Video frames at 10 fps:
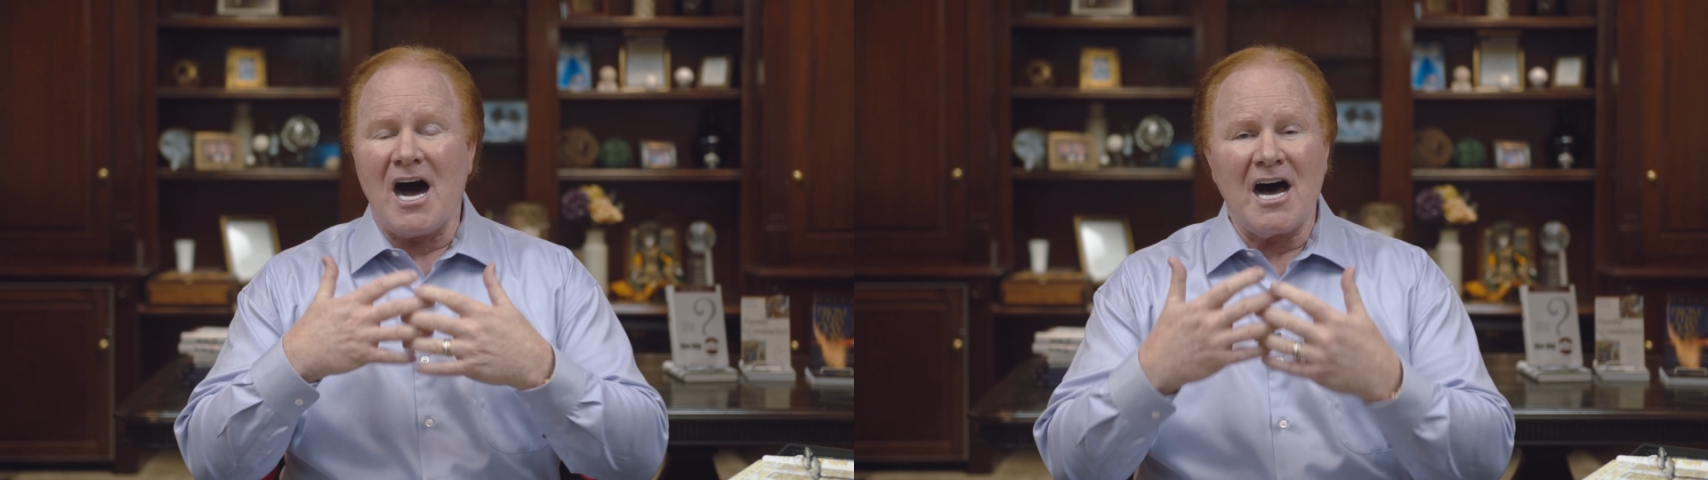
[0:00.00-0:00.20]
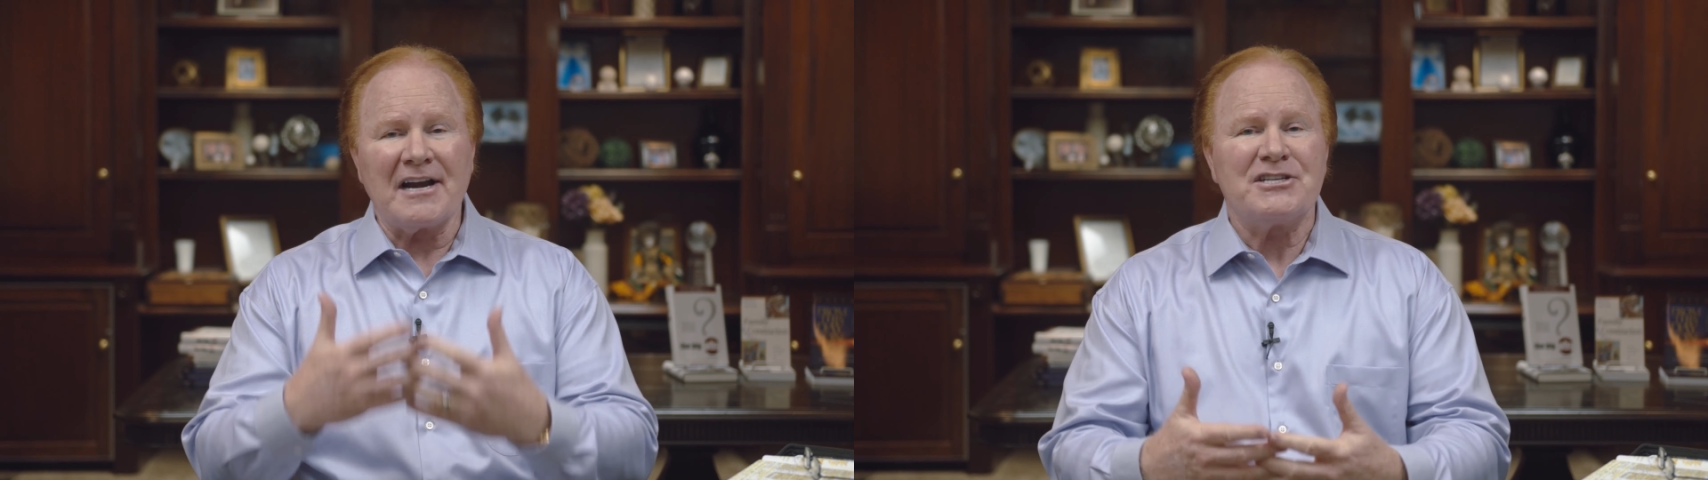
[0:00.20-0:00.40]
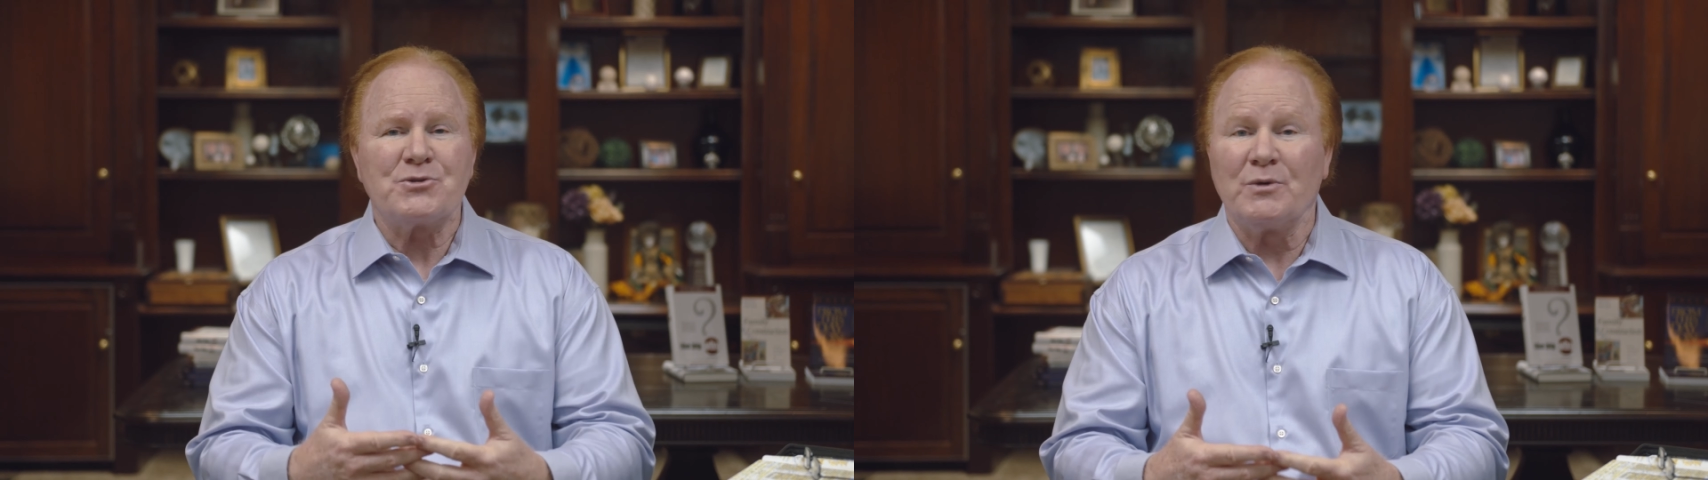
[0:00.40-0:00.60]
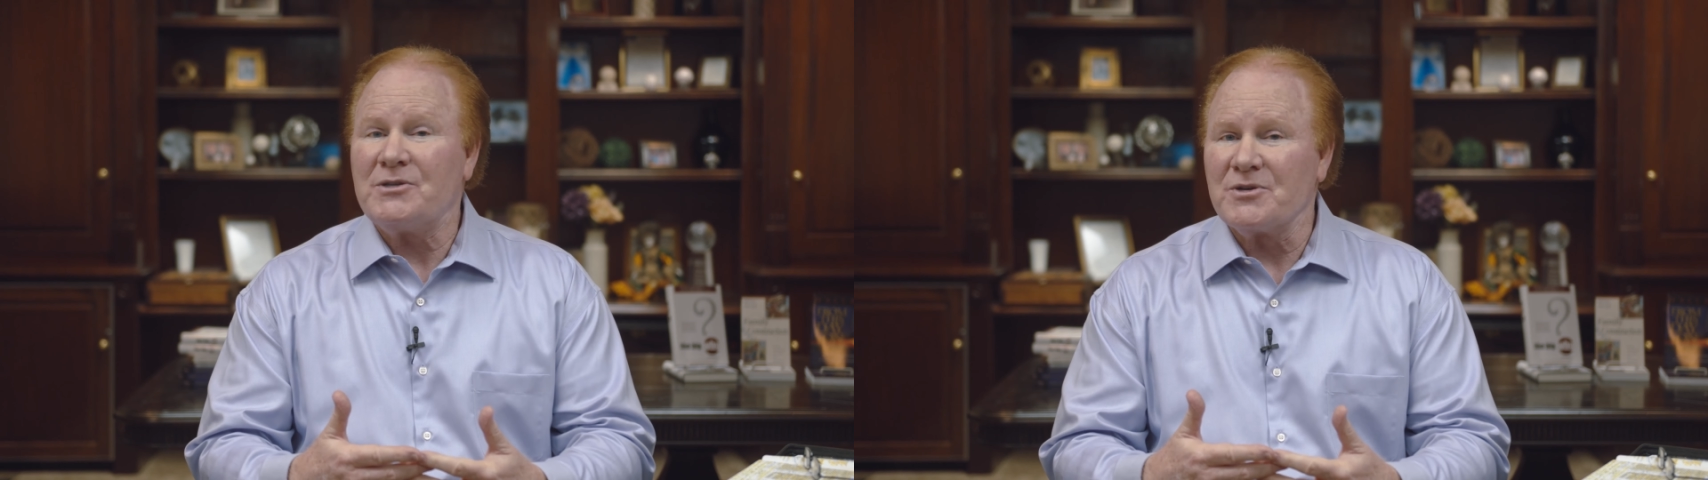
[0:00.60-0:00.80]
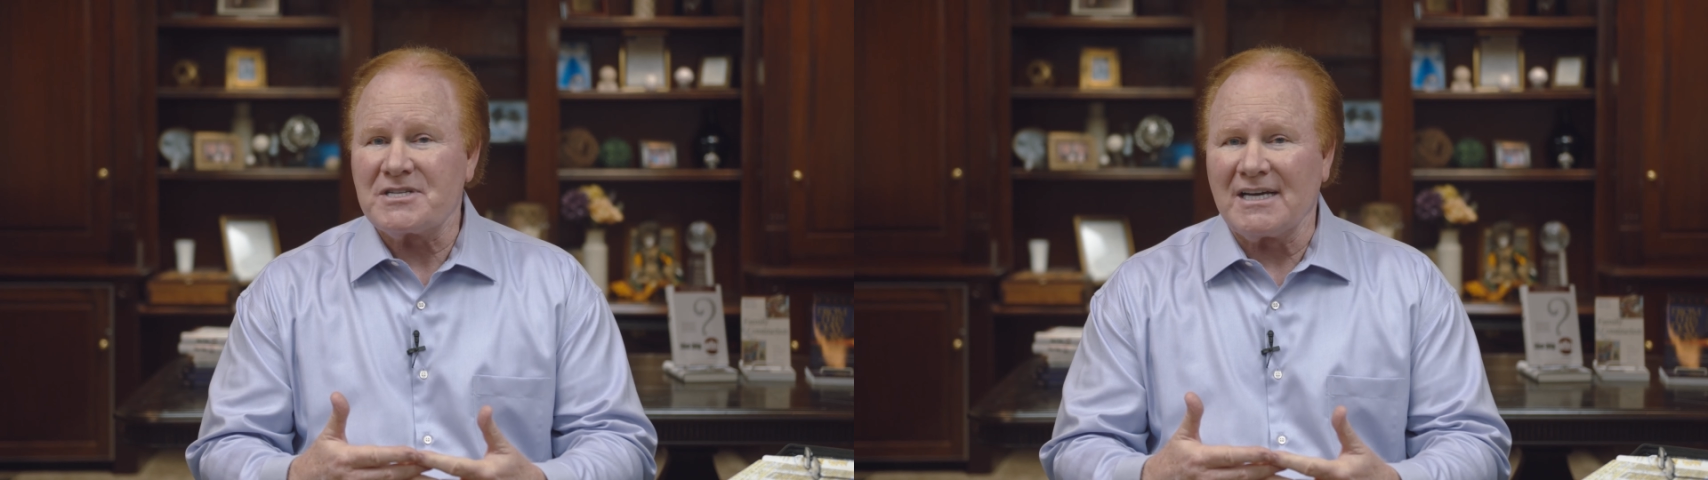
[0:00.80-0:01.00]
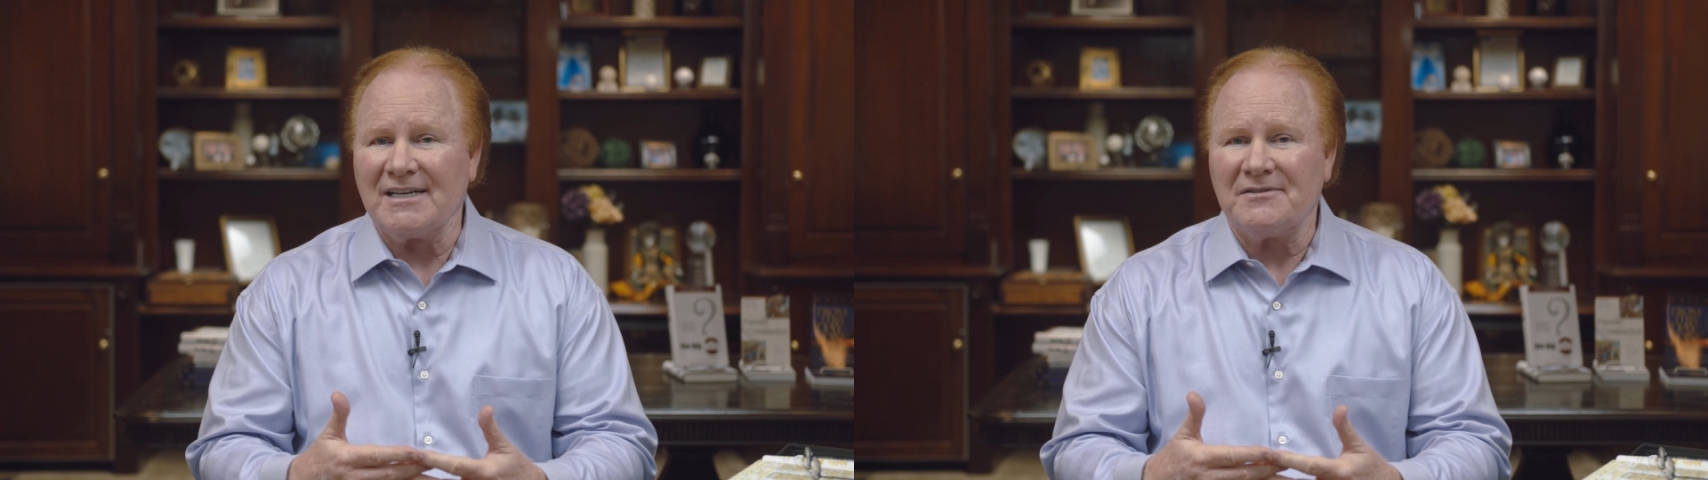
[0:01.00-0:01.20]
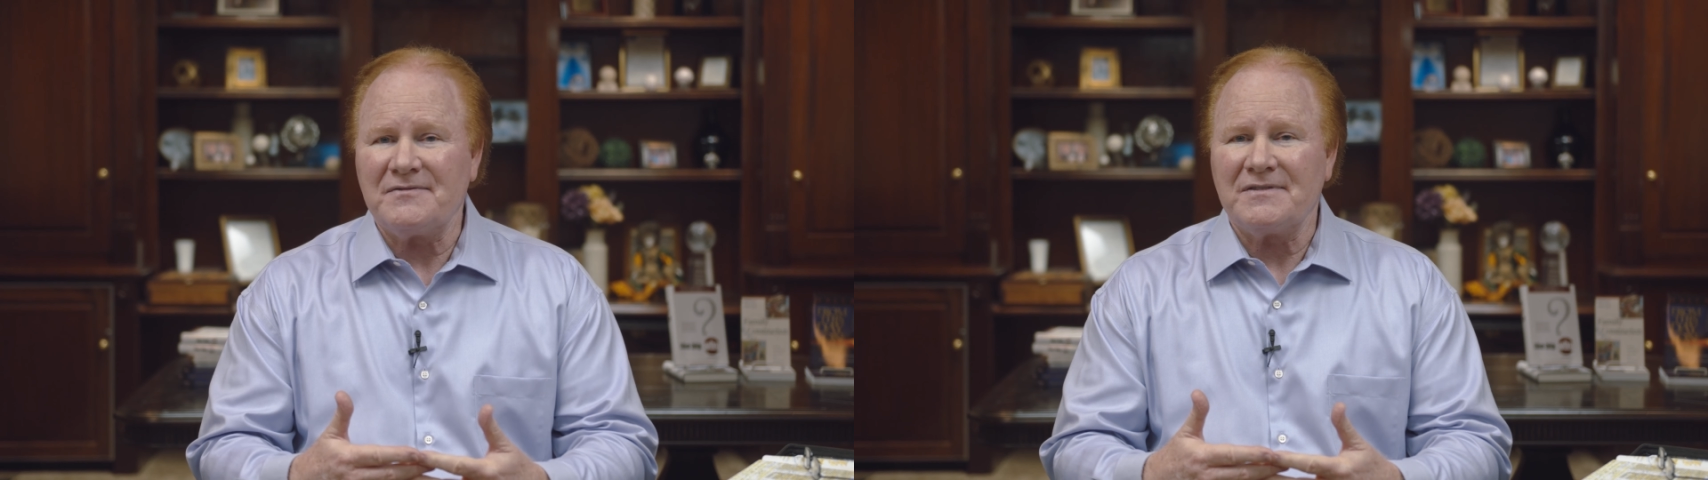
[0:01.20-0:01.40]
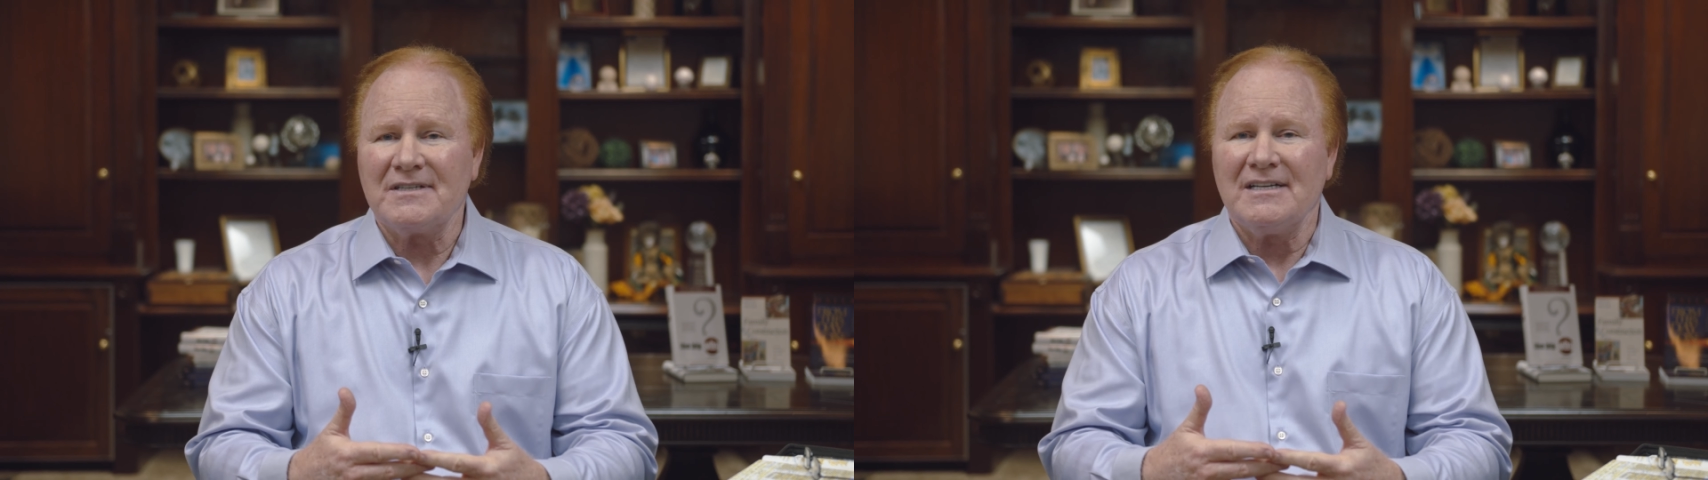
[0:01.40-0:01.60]
honest with
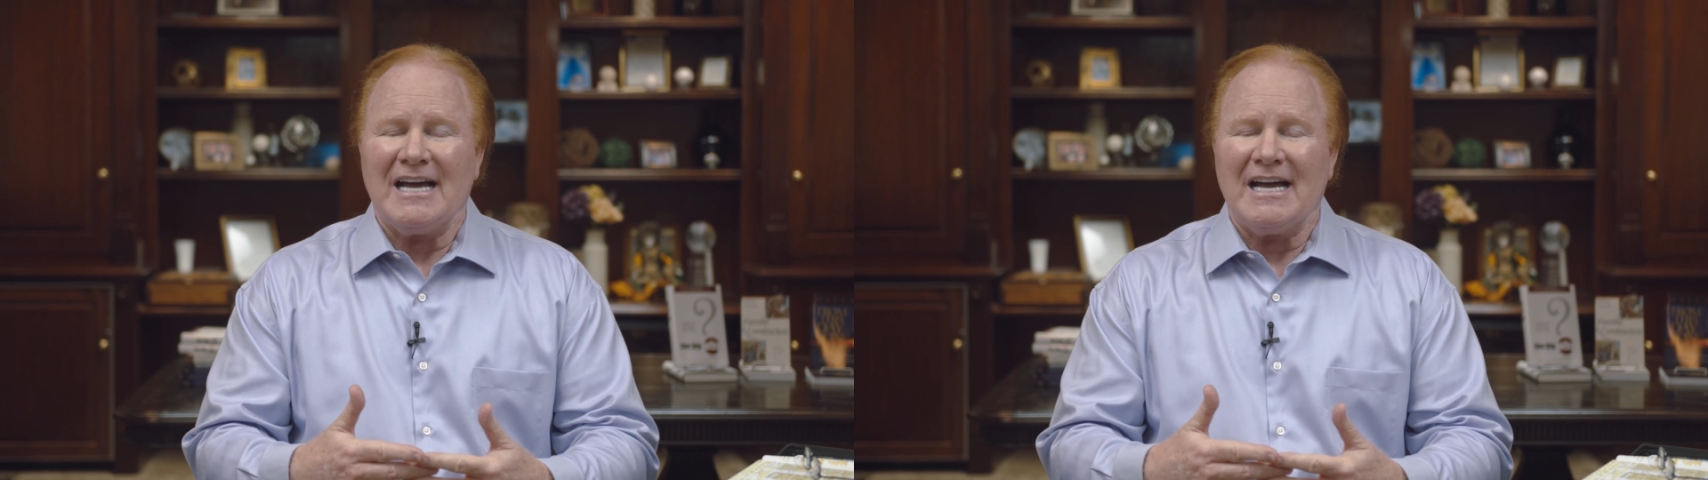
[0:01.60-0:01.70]
yourself